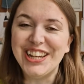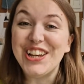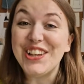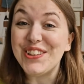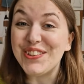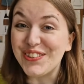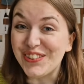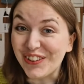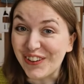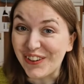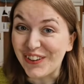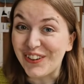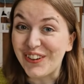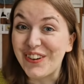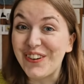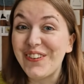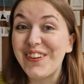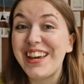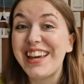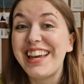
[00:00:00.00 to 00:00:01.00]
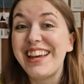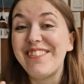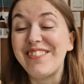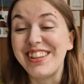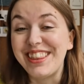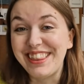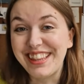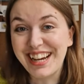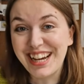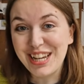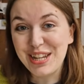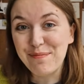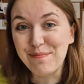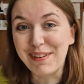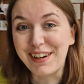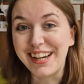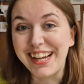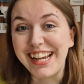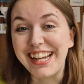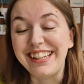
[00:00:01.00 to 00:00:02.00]
So with that in
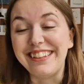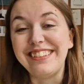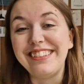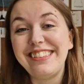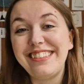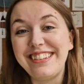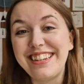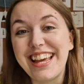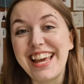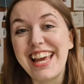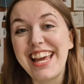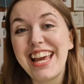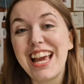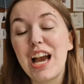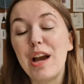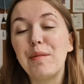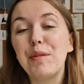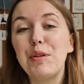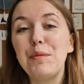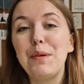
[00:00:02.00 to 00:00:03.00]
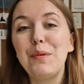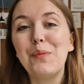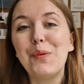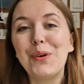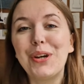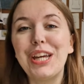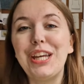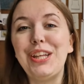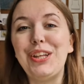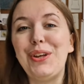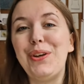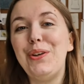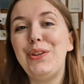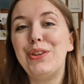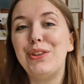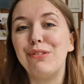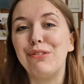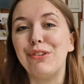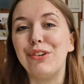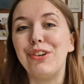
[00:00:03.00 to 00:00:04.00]
mind, today I'm going to be walking you
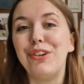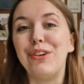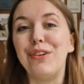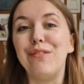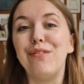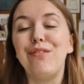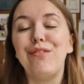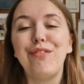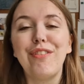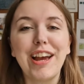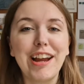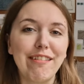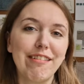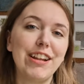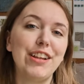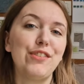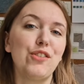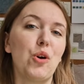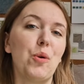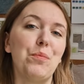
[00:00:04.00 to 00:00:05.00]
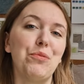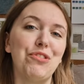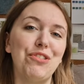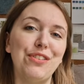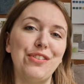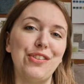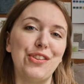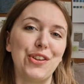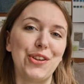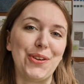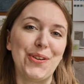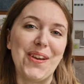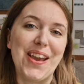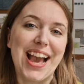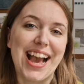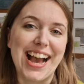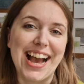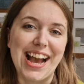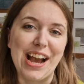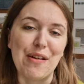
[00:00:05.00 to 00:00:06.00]
through various options that you
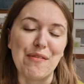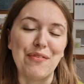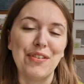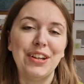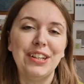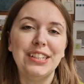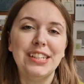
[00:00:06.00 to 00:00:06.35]
have